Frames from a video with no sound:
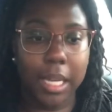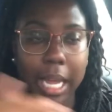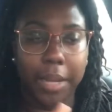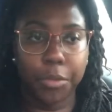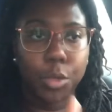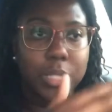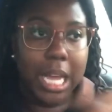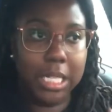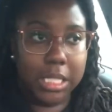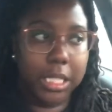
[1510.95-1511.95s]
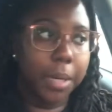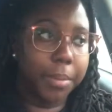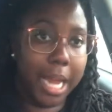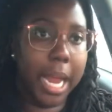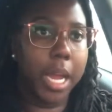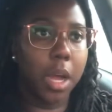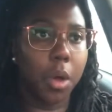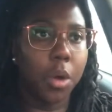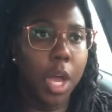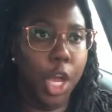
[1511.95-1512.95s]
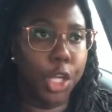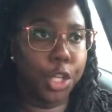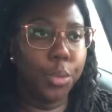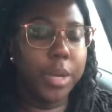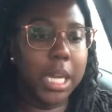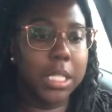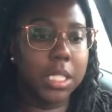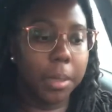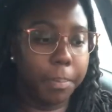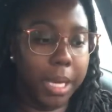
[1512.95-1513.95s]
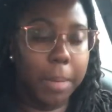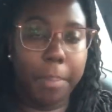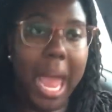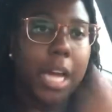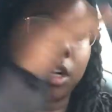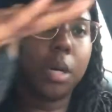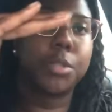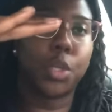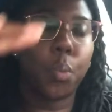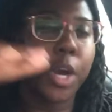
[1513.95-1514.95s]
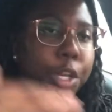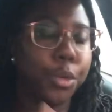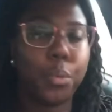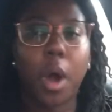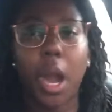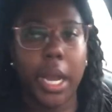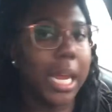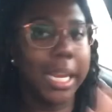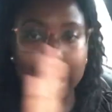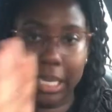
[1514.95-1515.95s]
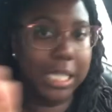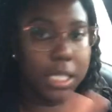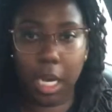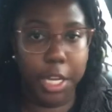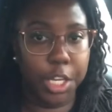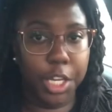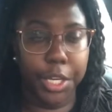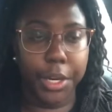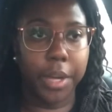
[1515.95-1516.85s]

Like if you take a step down, you need to be back up to where you are at least a year.